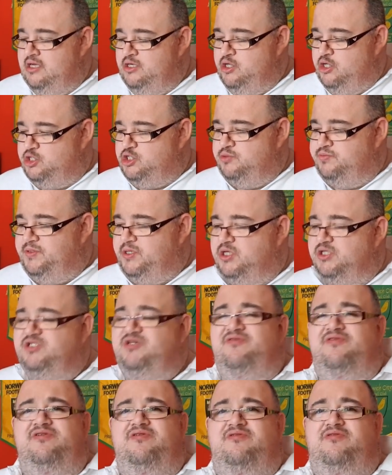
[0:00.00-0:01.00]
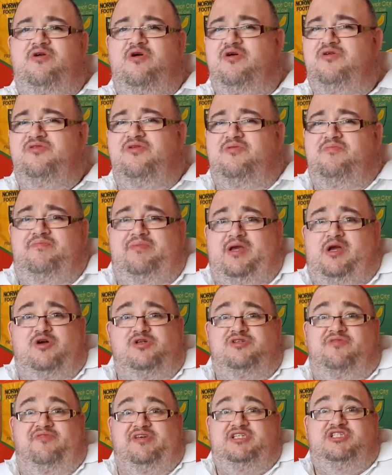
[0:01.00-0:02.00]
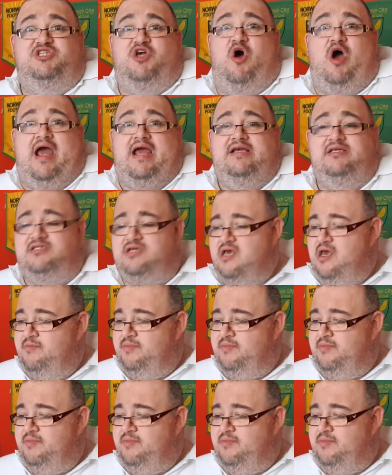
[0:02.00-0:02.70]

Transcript: not just because of its size,